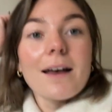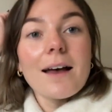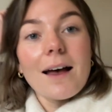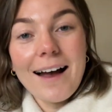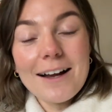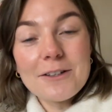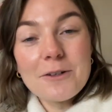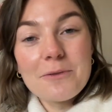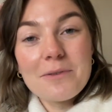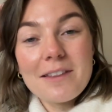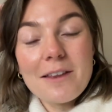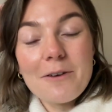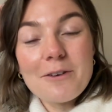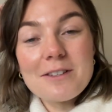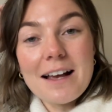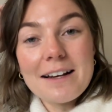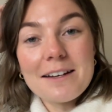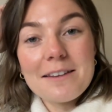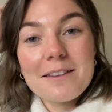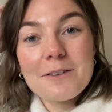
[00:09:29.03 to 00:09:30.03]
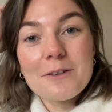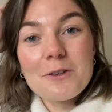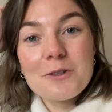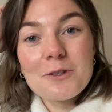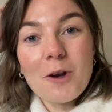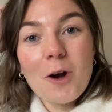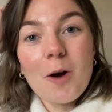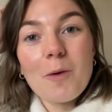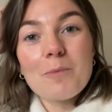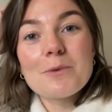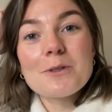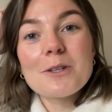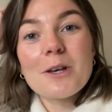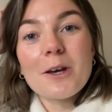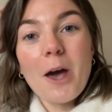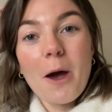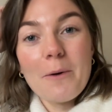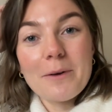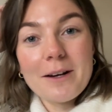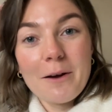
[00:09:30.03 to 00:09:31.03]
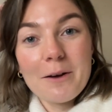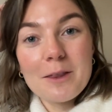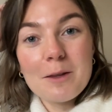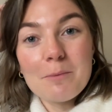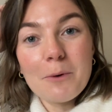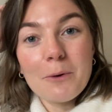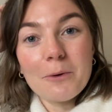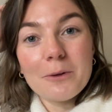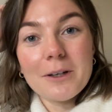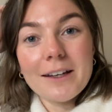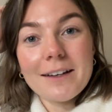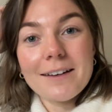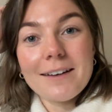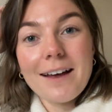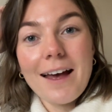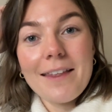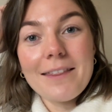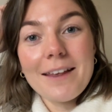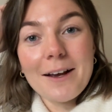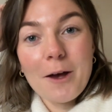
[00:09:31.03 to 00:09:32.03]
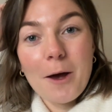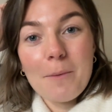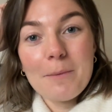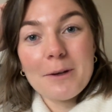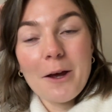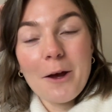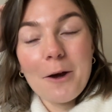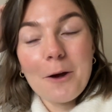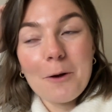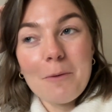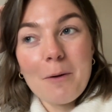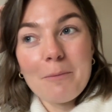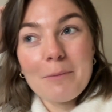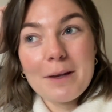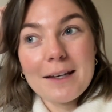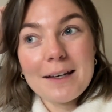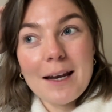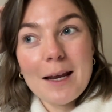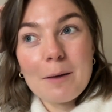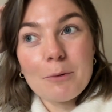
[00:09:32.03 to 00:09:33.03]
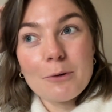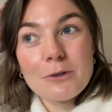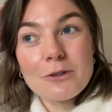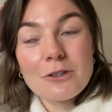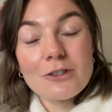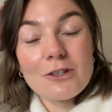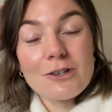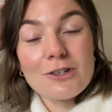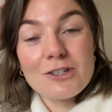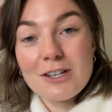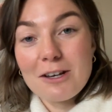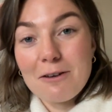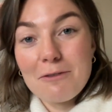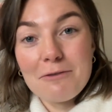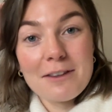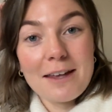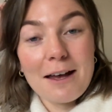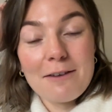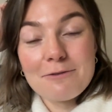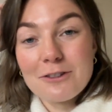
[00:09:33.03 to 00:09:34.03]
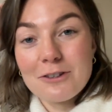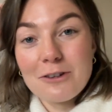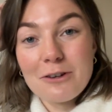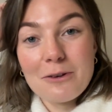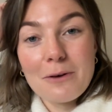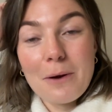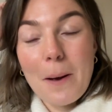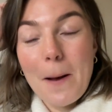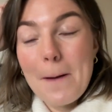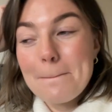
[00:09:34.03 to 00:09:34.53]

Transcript: I don't think there is anything that tops going out in the morning and then coming home and being able to just chill for the afternoon.